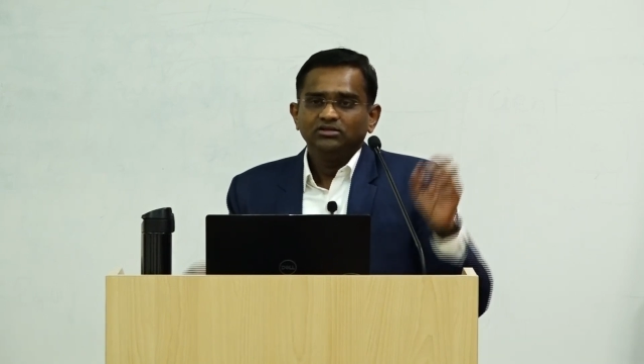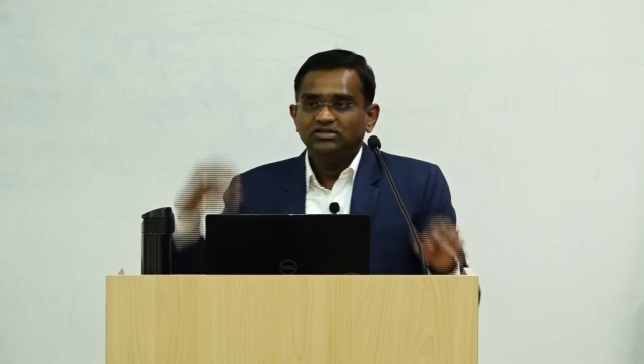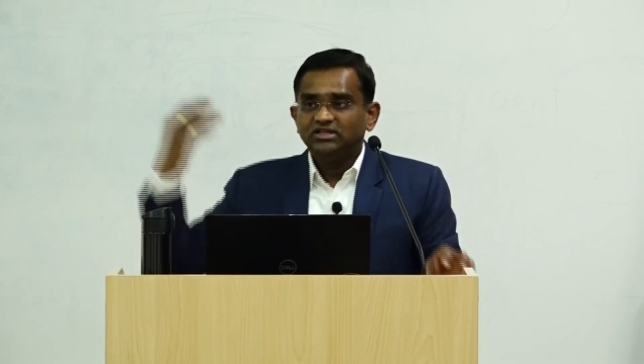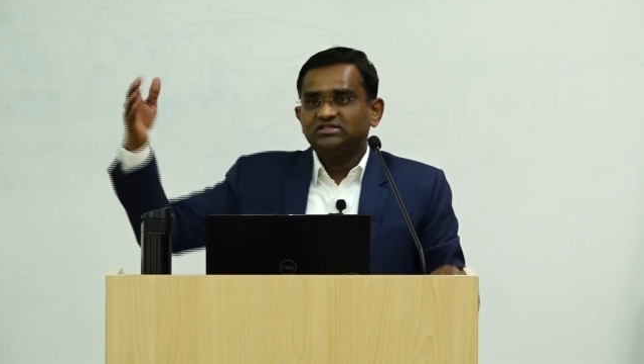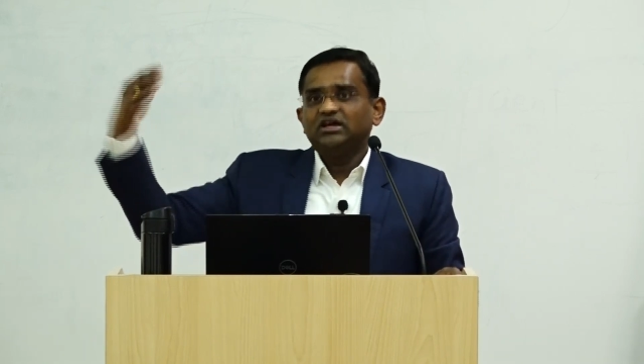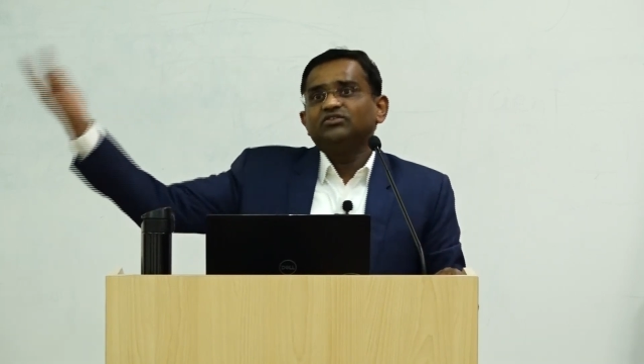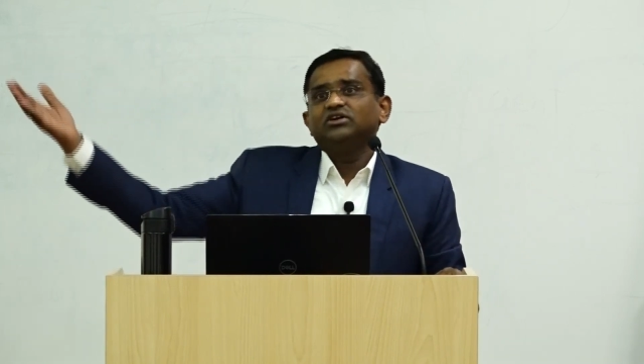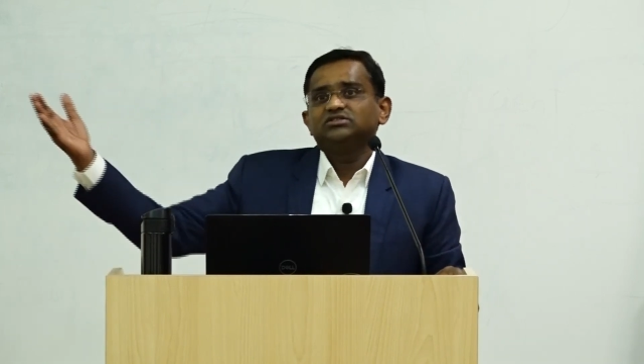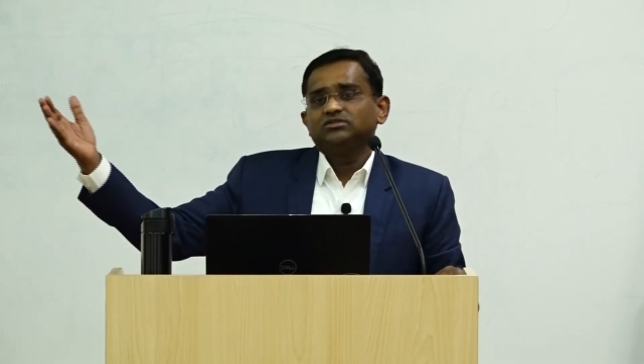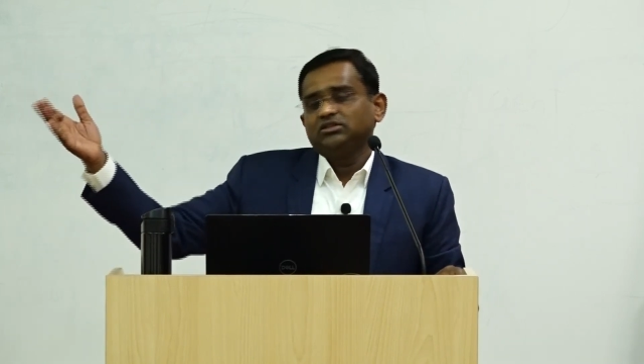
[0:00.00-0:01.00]
the
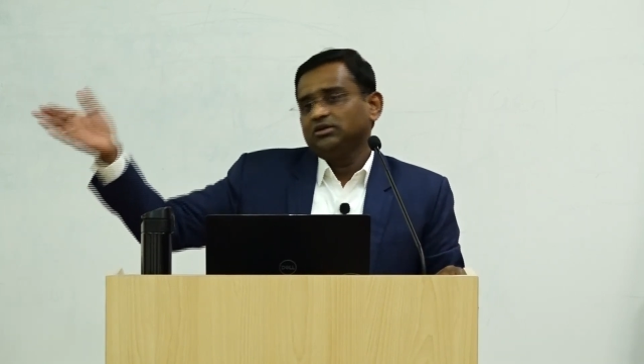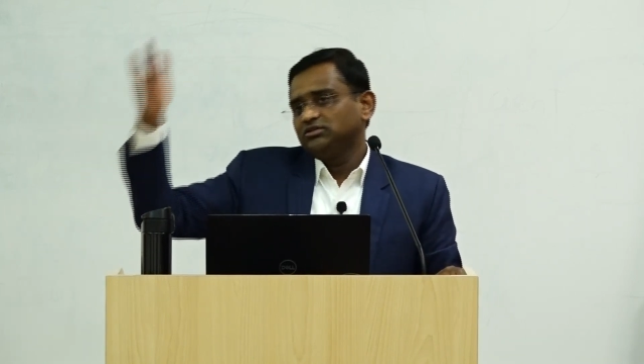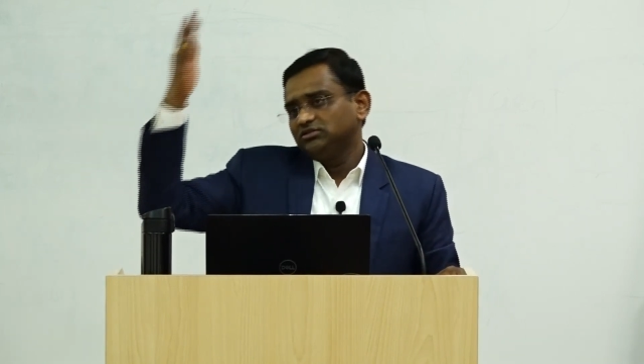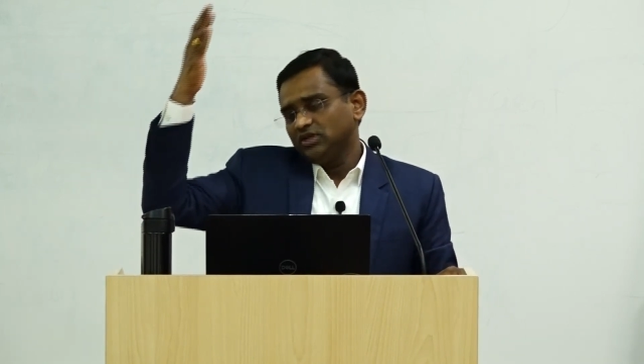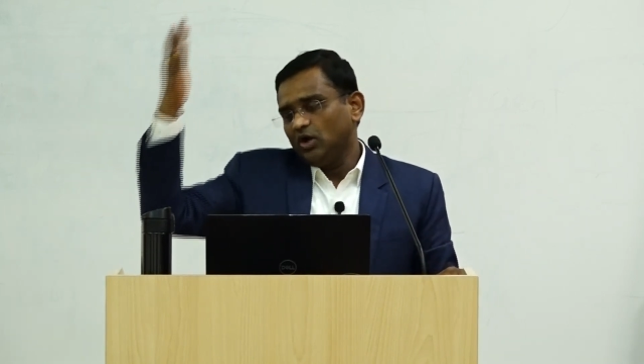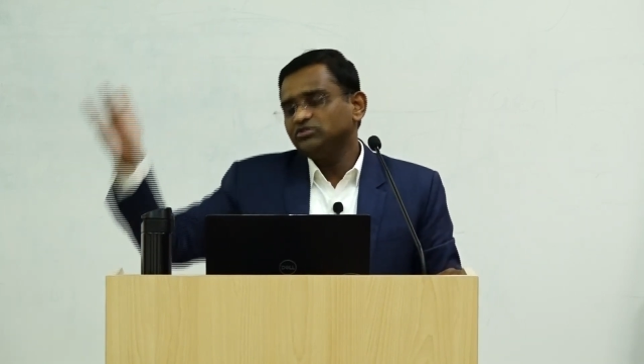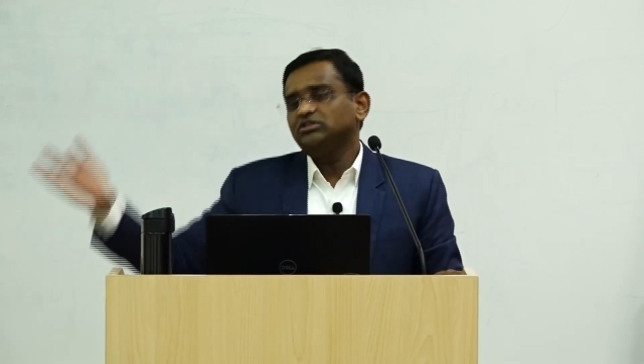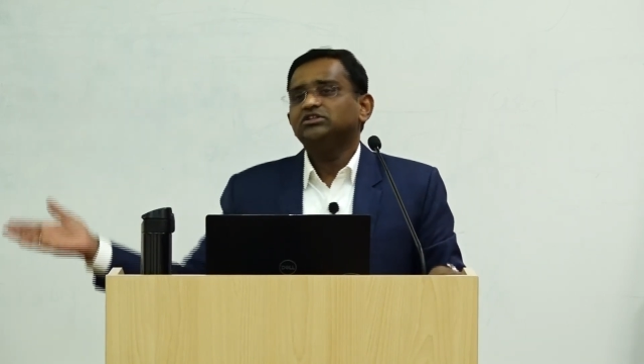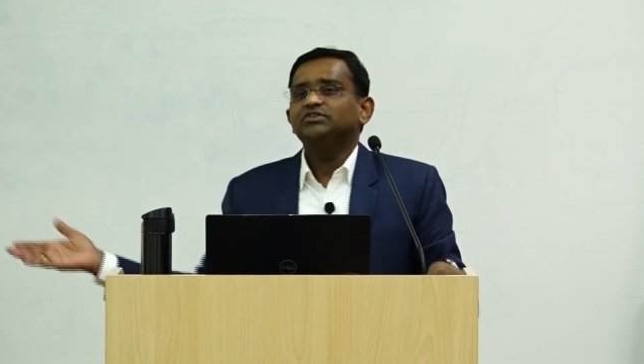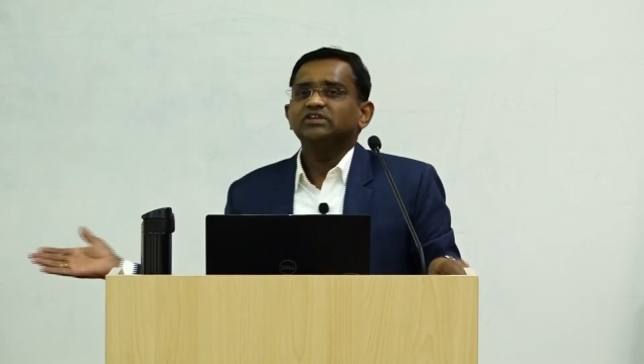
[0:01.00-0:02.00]
servers, the
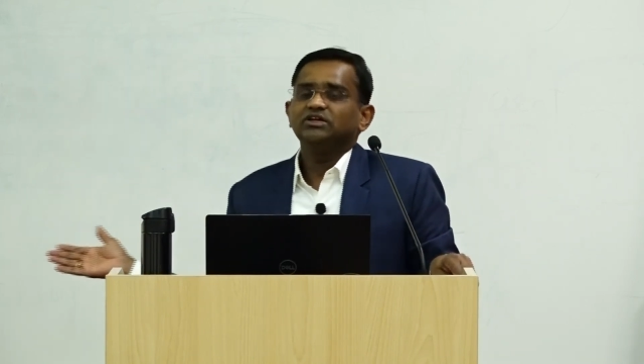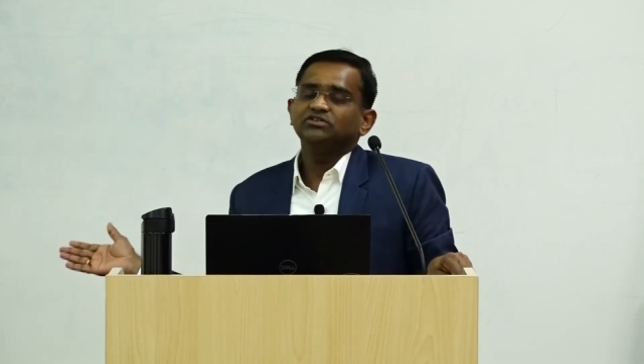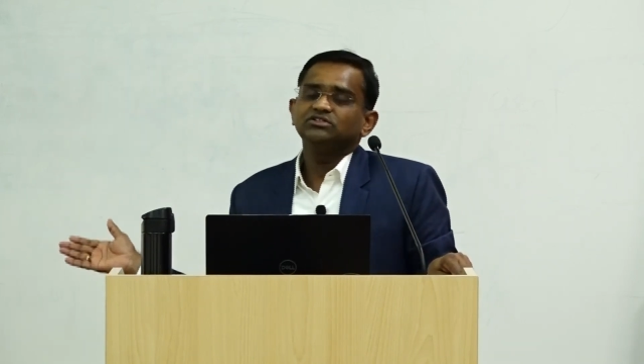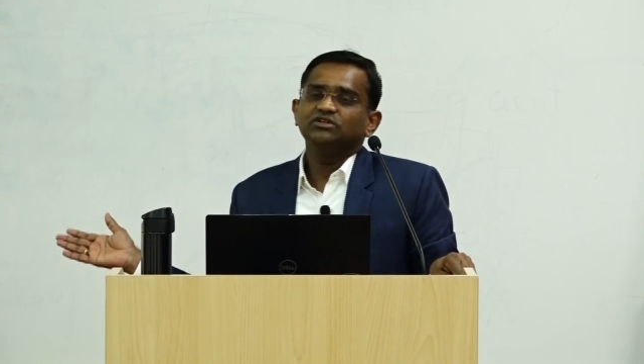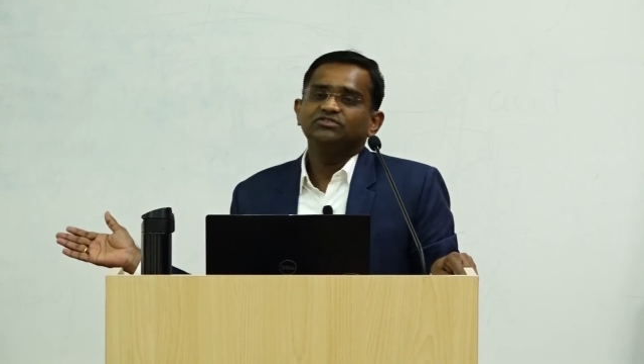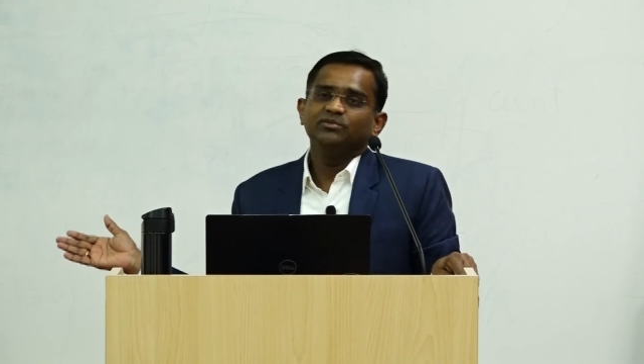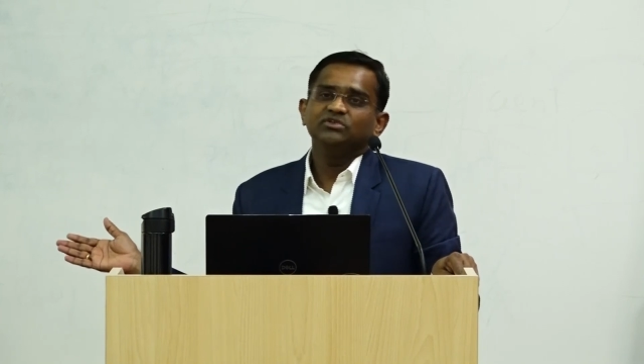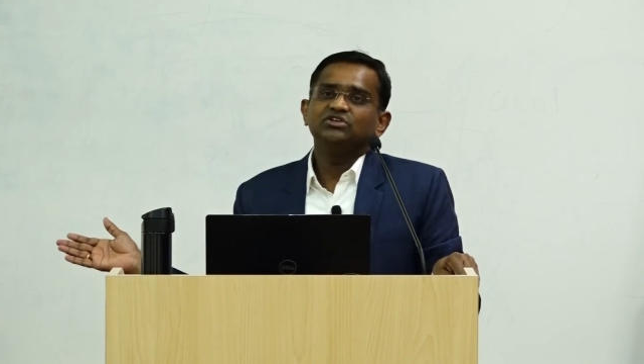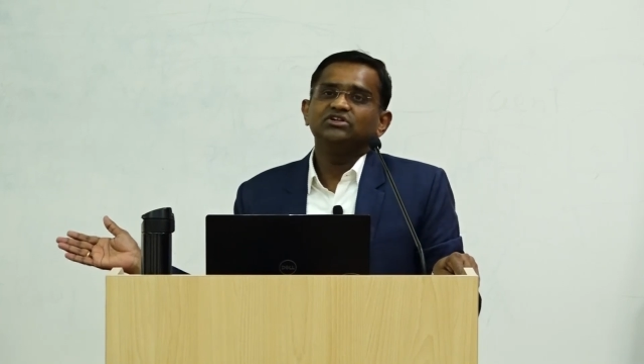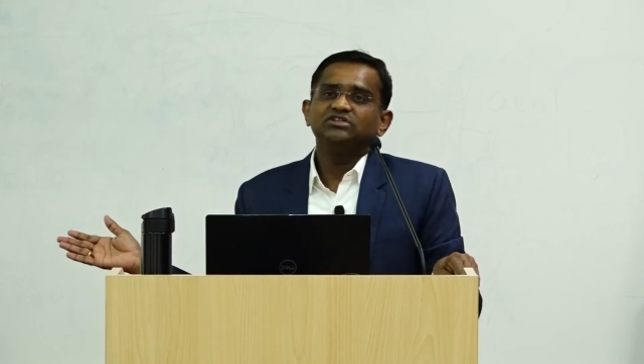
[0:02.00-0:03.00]
thousands of servers of
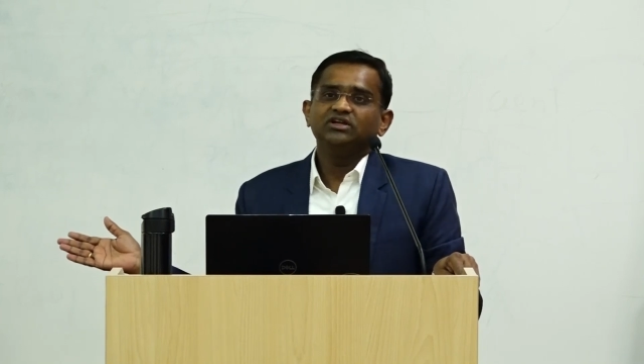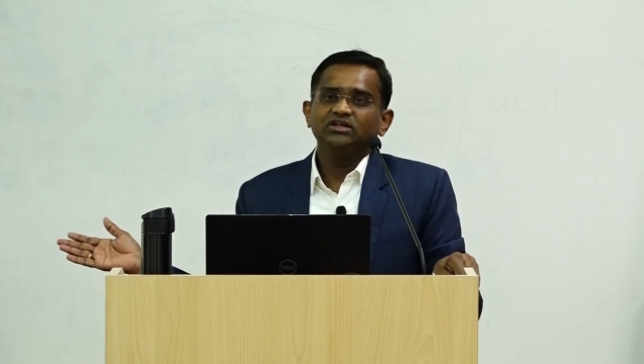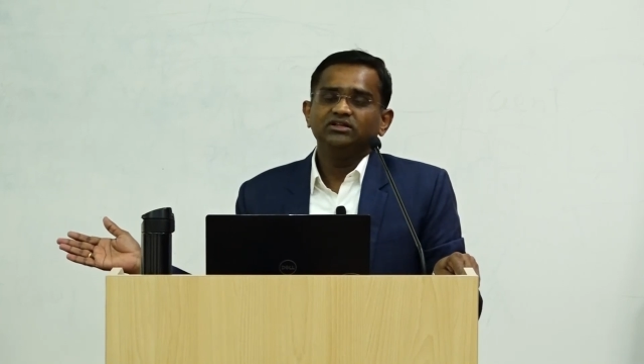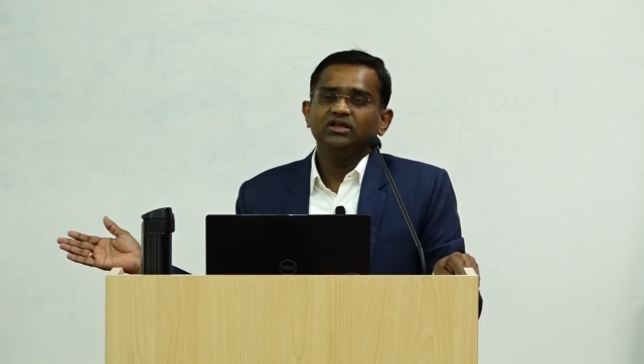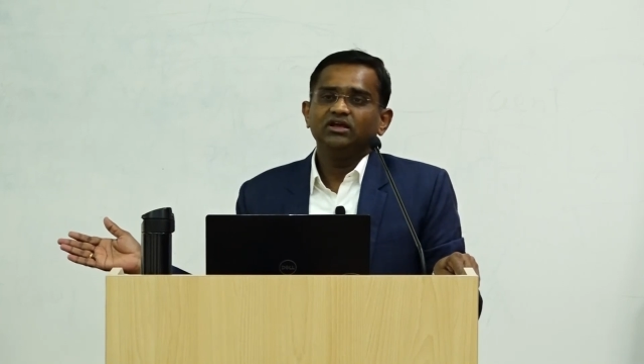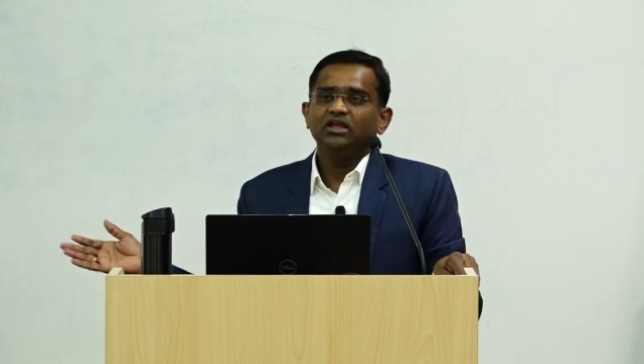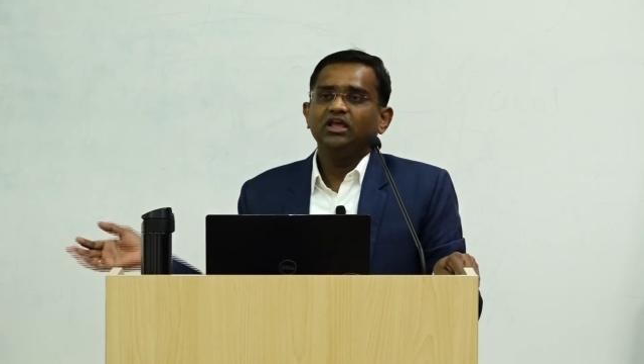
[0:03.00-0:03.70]
Amazon sitting there,